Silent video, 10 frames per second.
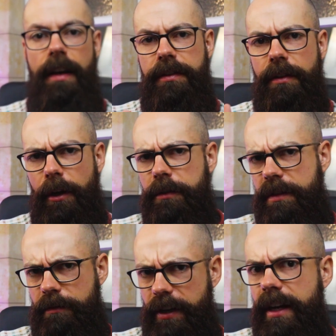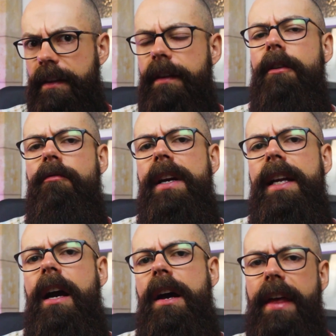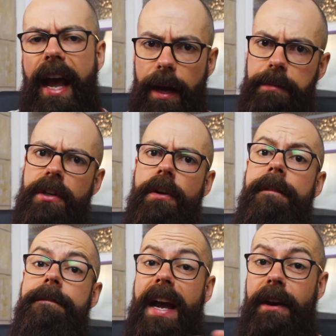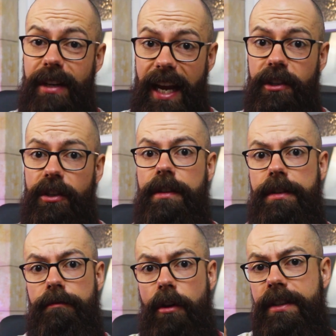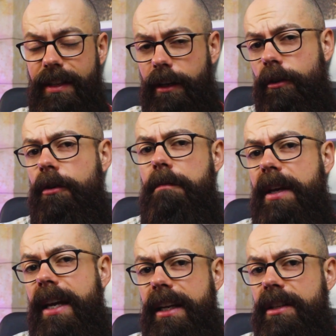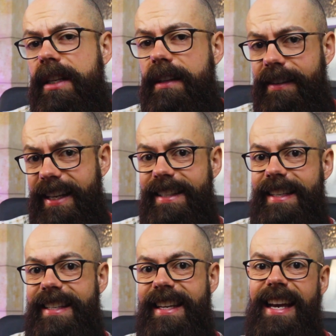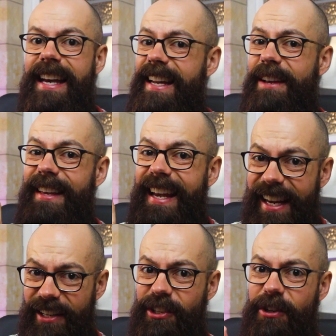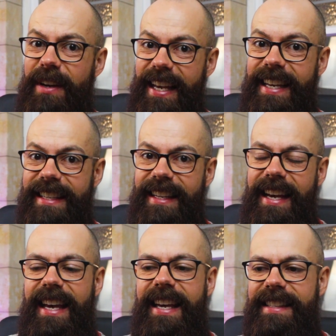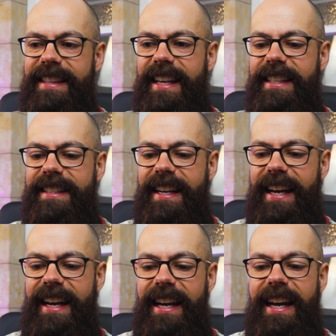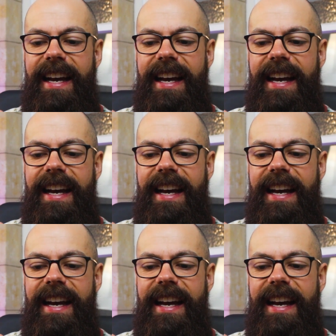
So those three, I think, really are the absolute foundations of writing a good PhD thesis. Now, the issue is, is that uh,